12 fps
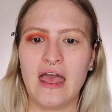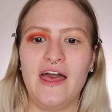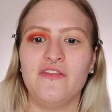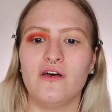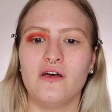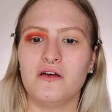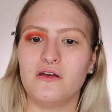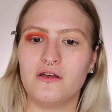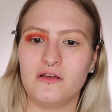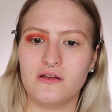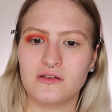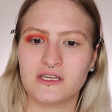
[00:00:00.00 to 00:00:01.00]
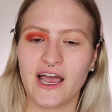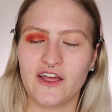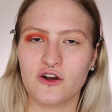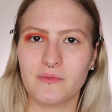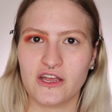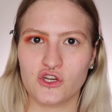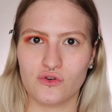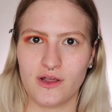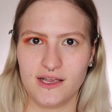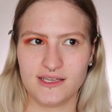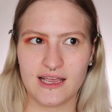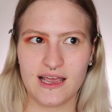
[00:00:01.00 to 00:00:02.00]
and the tighter my
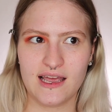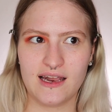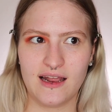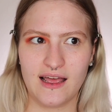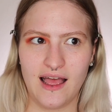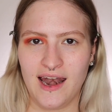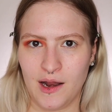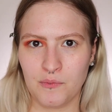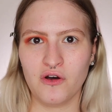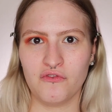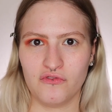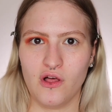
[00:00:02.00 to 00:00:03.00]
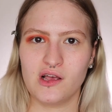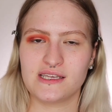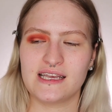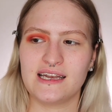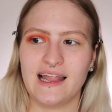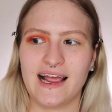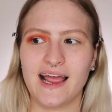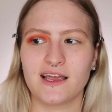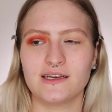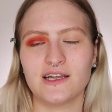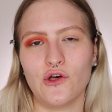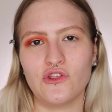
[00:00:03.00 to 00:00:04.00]
trays get and I put floss in, like I
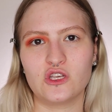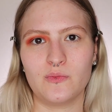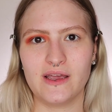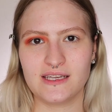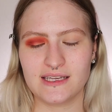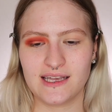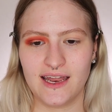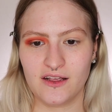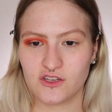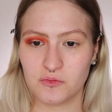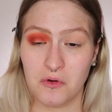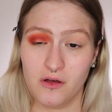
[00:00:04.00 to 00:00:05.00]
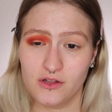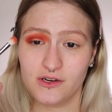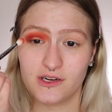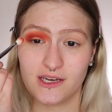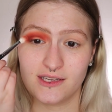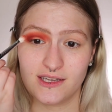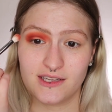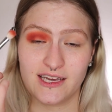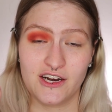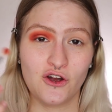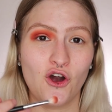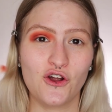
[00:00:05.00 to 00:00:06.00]
can tell the space is getting smaller because it's
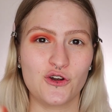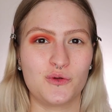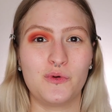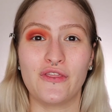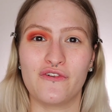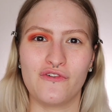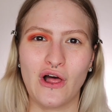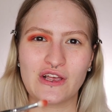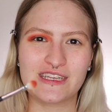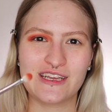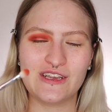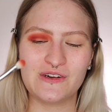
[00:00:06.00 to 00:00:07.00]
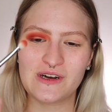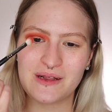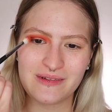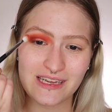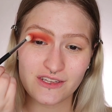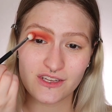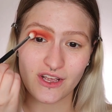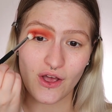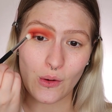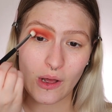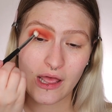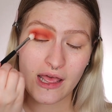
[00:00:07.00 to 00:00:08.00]
getting harder to put the floss in, you know what I mean?
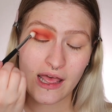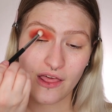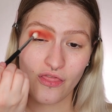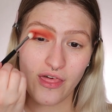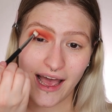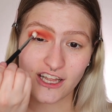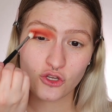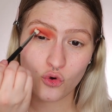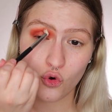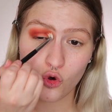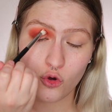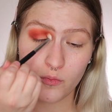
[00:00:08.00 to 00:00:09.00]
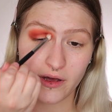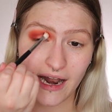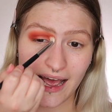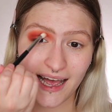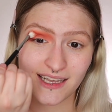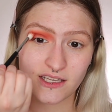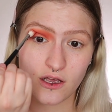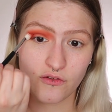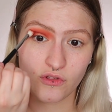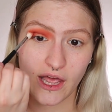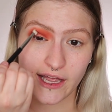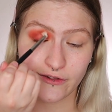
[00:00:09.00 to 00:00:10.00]
So that's cool, but as
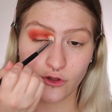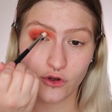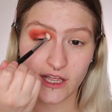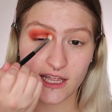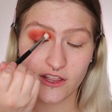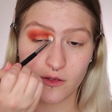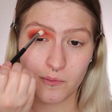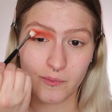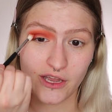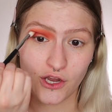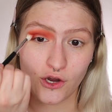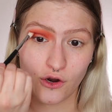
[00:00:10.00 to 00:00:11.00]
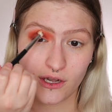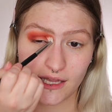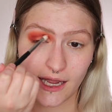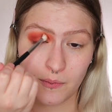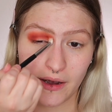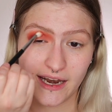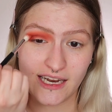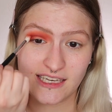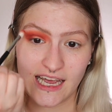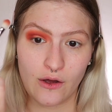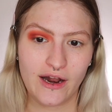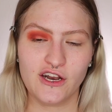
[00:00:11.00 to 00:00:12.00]
of like looking in the mirror and like biting
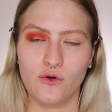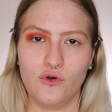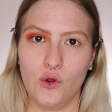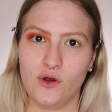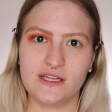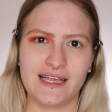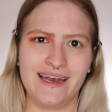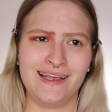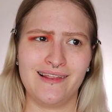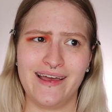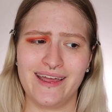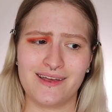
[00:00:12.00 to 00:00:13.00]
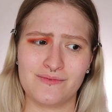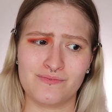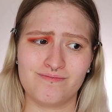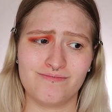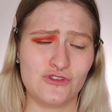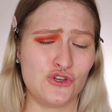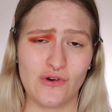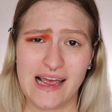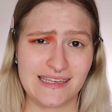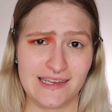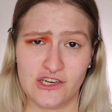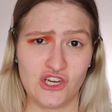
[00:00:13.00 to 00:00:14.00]
down, I don't notice any like
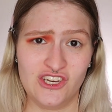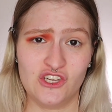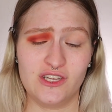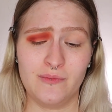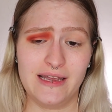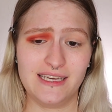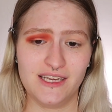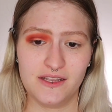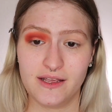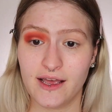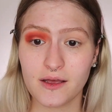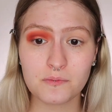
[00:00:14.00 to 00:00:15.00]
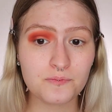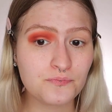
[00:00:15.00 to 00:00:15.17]
drastic changes in my teeth yet.